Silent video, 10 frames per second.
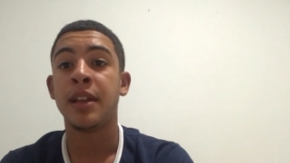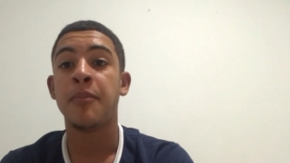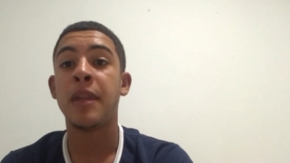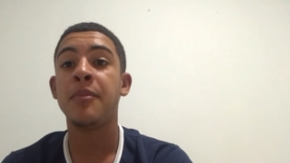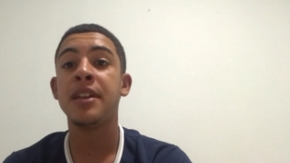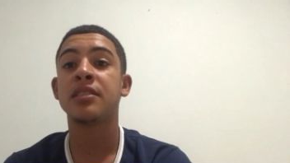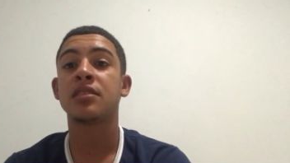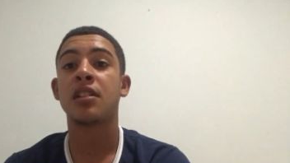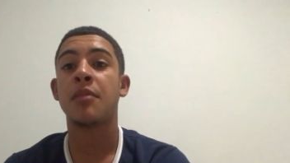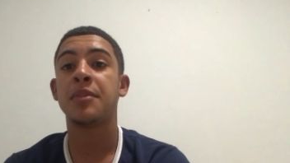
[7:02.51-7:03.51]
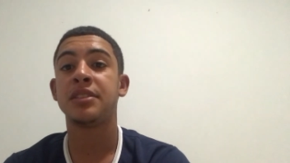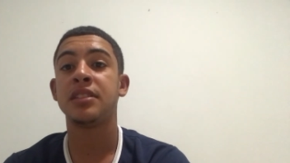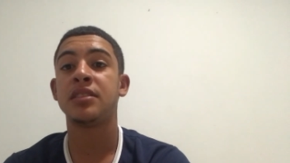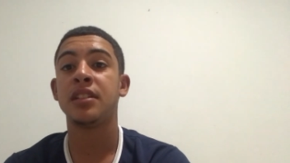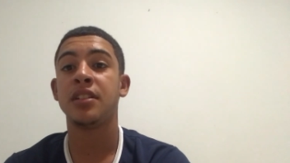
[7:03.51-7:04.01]
Maybe it's a
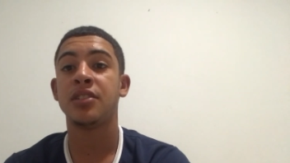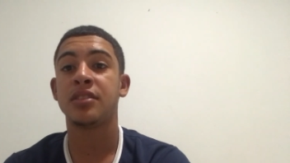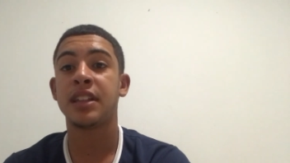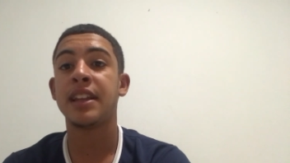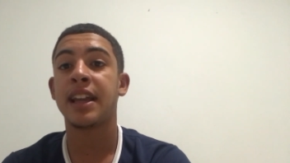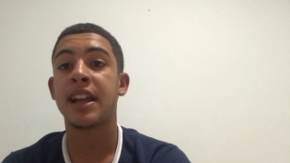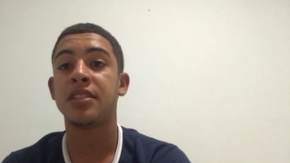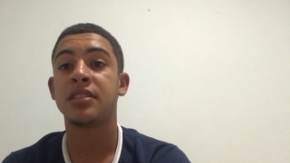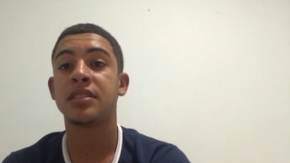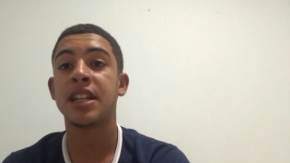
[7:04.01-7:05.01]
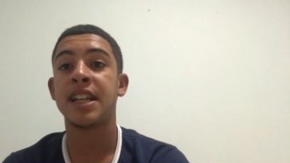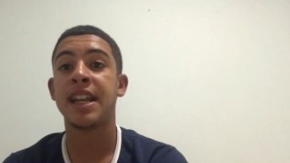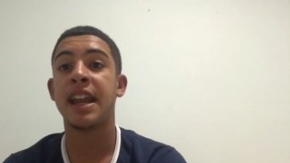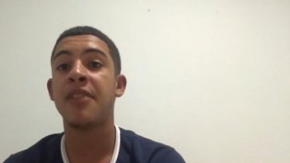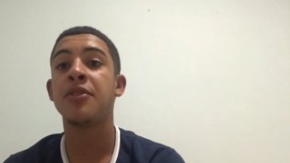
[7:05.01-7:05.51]
competition in your state, like I just said,
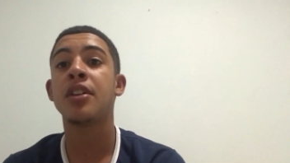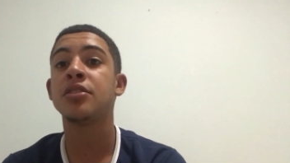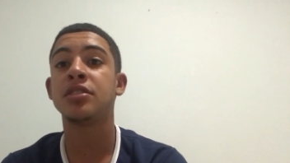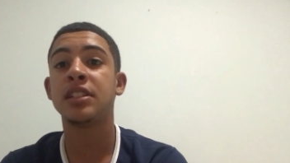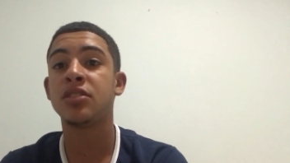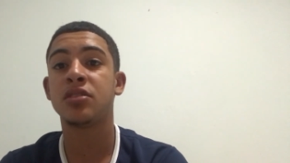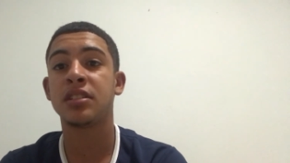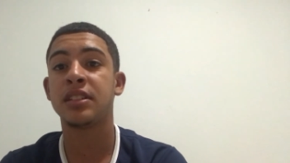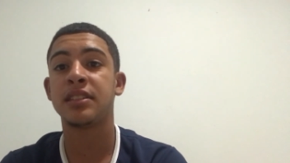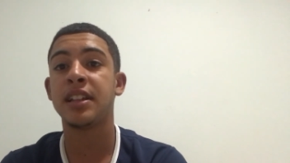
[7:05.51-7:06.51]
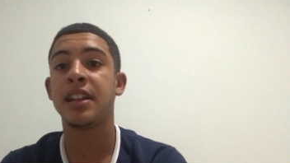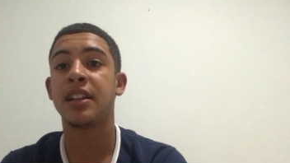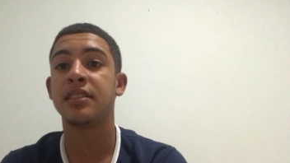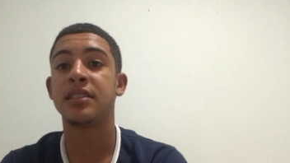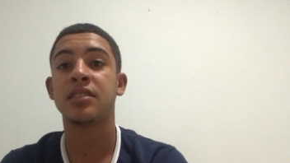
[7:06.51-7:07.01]
and every other district is in it,
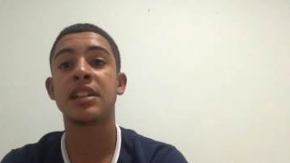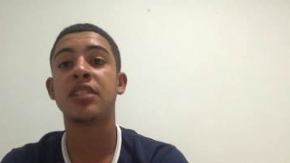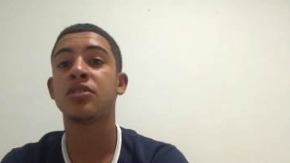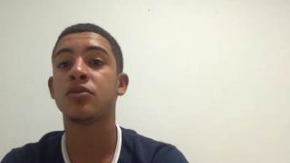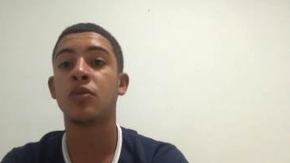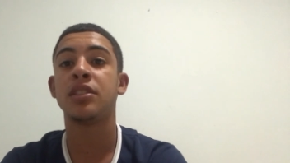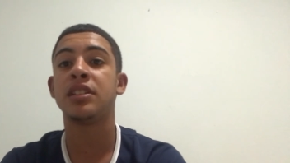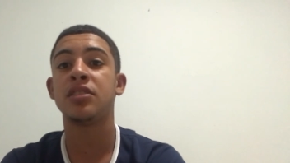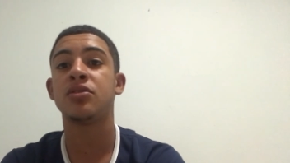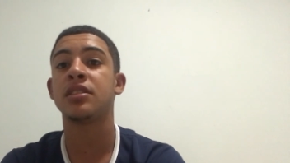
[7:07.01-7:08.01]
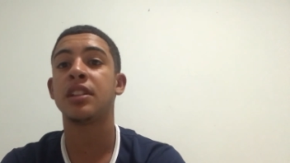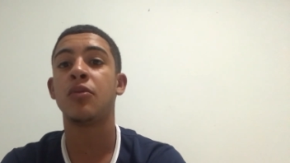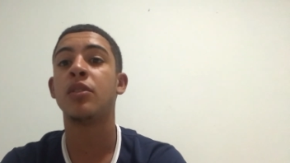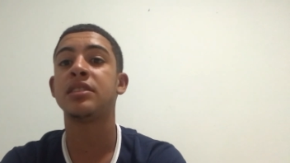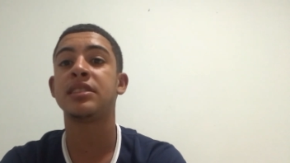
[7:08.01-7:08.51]
because there's not just one district in
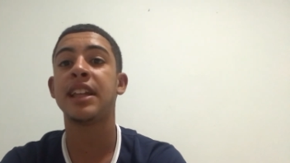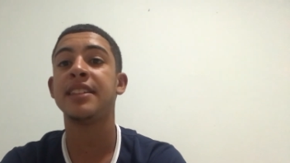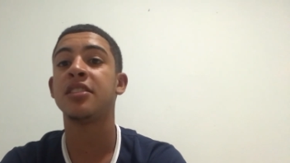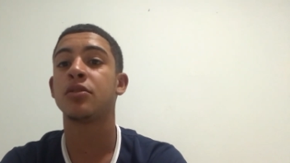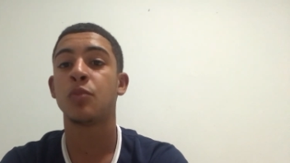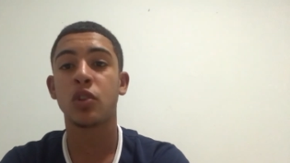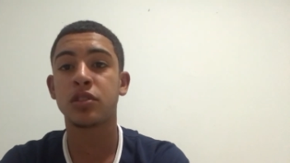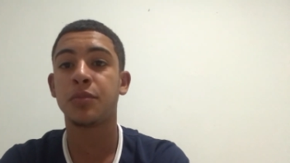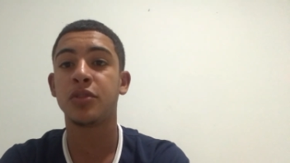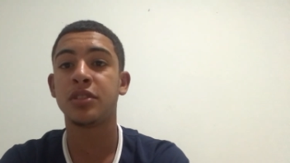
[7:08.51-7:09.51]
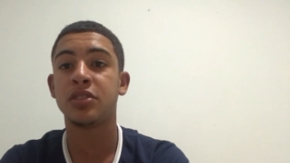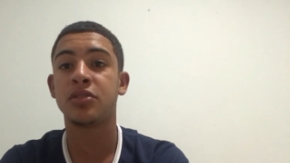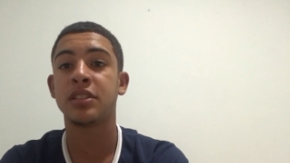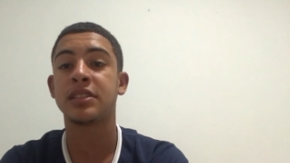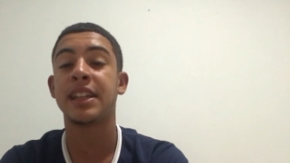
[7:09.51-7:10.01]
one state. There's multiple
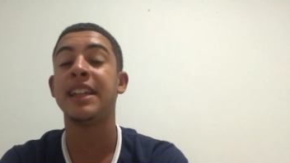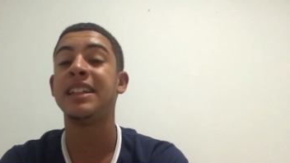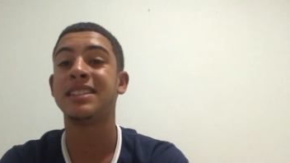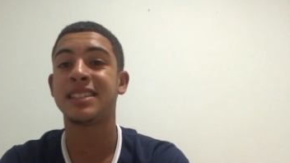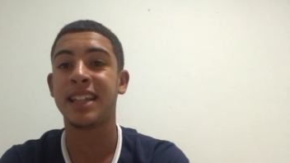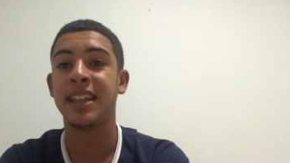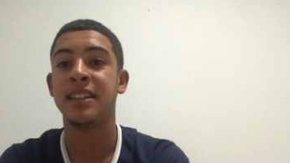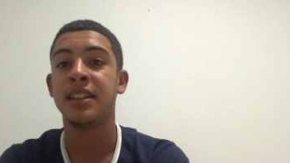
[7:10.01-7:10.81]
districts in each state.